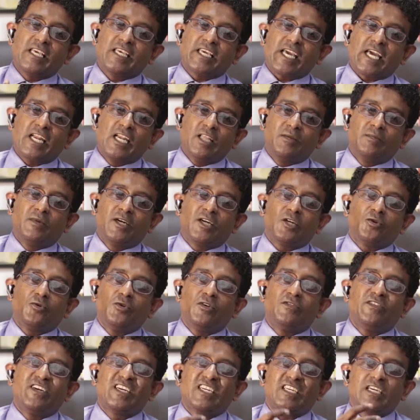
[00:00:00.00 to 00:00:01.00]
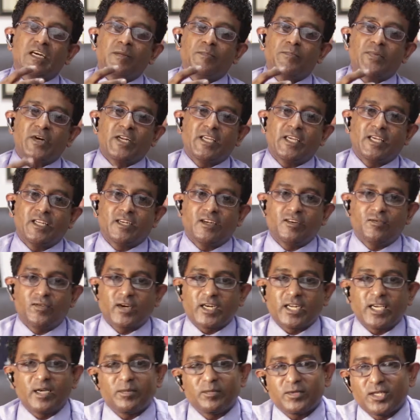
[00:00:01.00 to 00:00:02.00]
caliber to even comprehend what
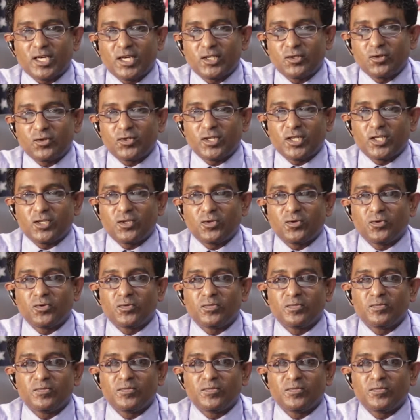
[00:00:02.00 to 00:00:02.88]
I am trying to tell you.